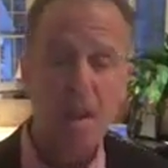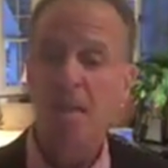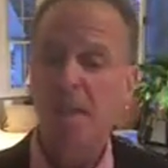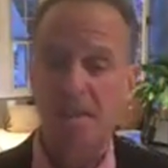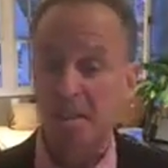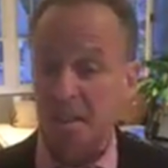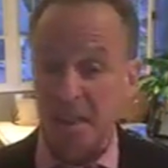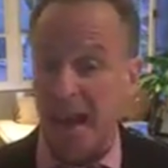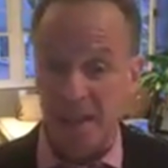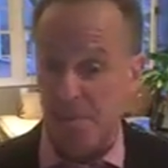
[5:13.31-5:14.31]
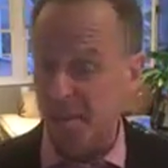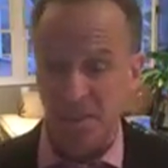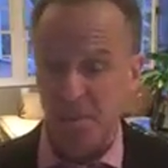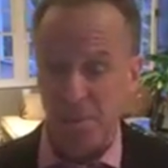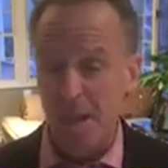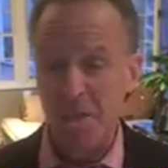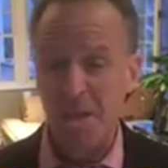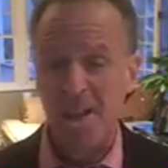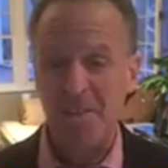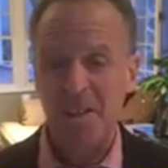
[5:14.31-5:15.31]
There's a lot of misinformation
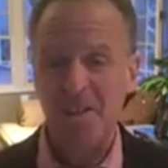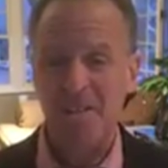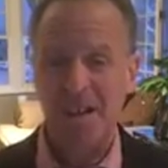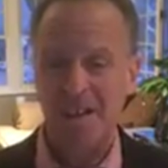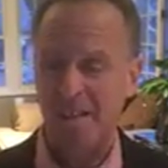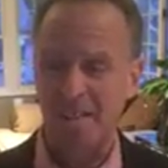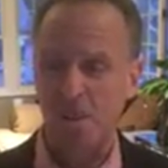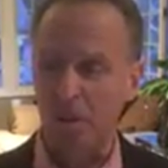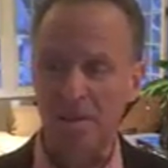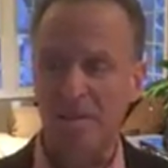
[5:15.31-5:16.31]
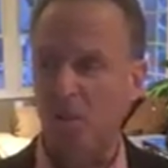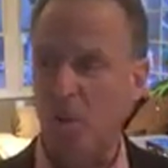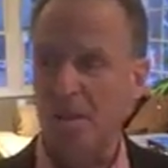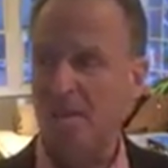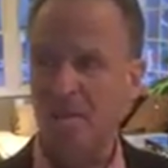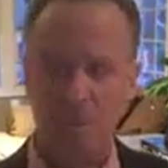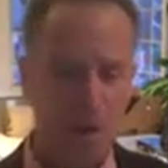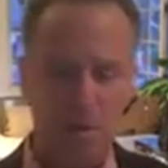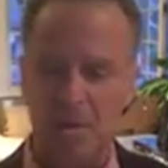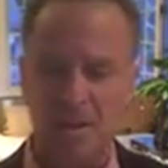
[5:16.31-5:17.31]
out there. I see all these
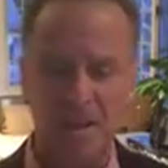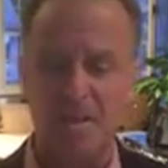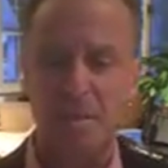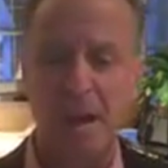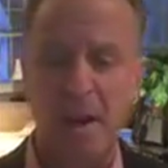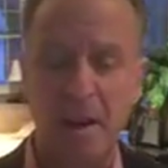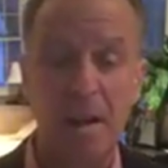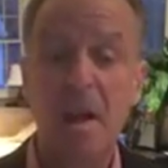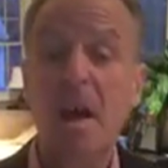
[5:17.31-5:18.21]
posts and things about it.